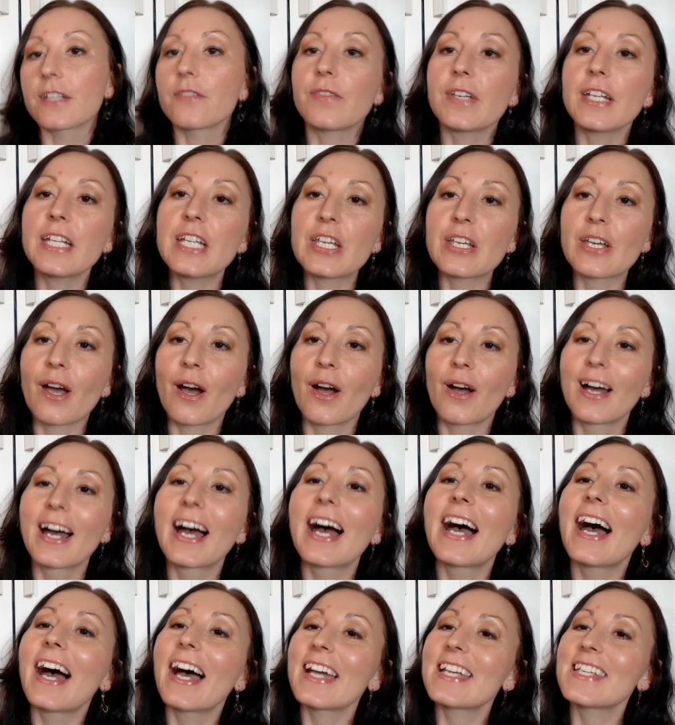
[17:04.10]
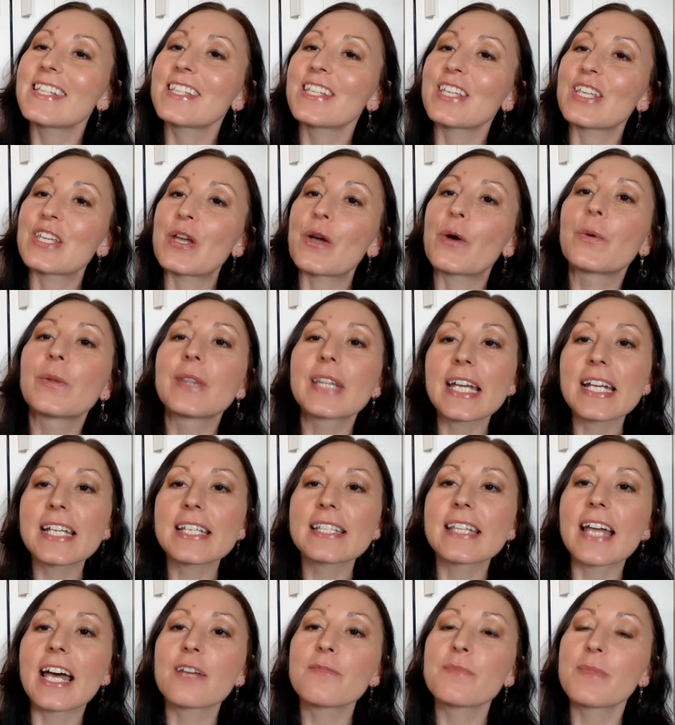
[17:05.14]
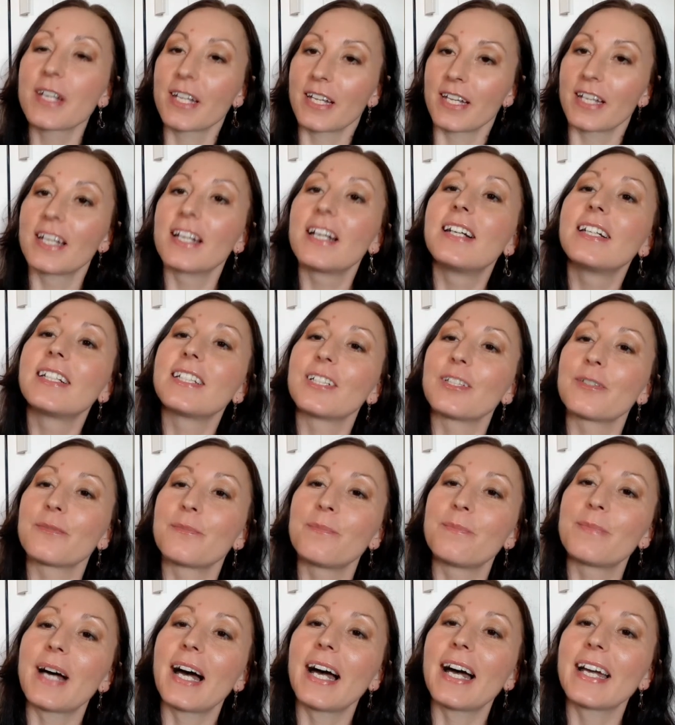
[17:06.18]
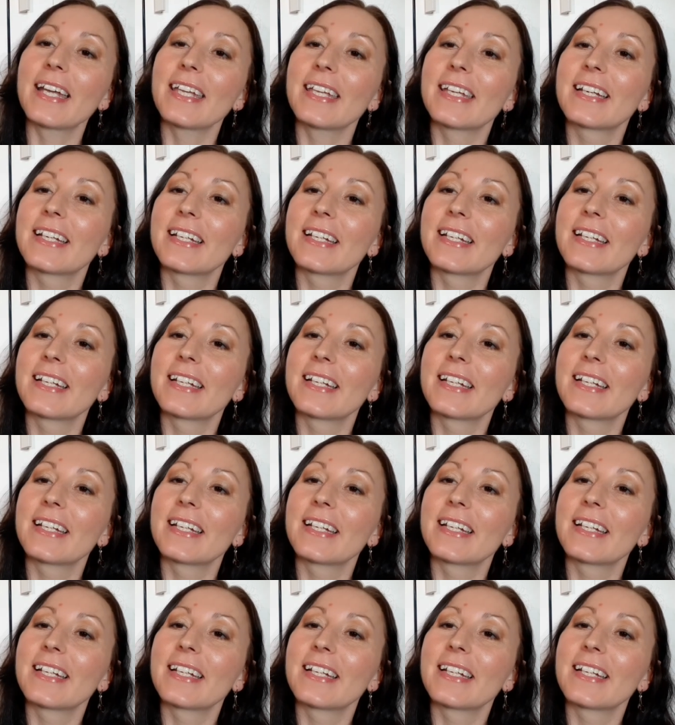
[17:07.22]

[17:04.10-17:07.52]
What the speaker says: video. I see you next time. Bye.